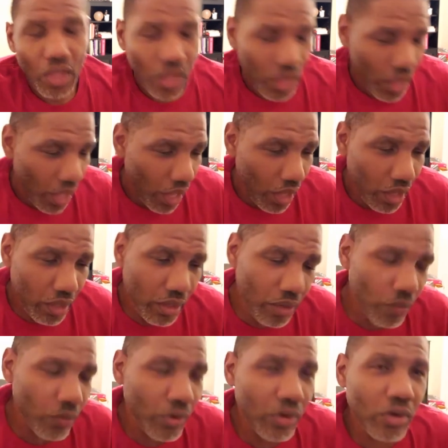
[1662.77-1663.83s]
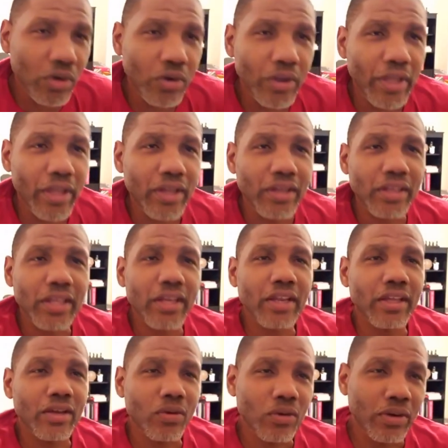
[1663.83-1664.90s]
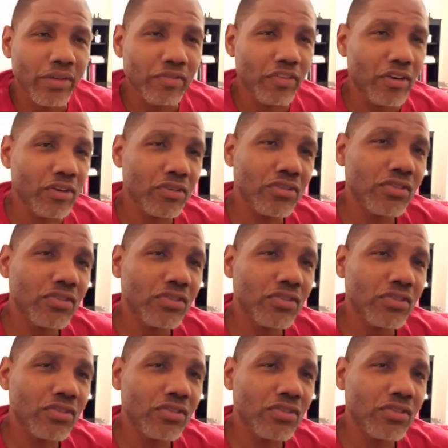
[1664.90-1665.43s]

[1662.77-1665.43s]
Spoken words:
I'll let Will go ahead and get in on it first.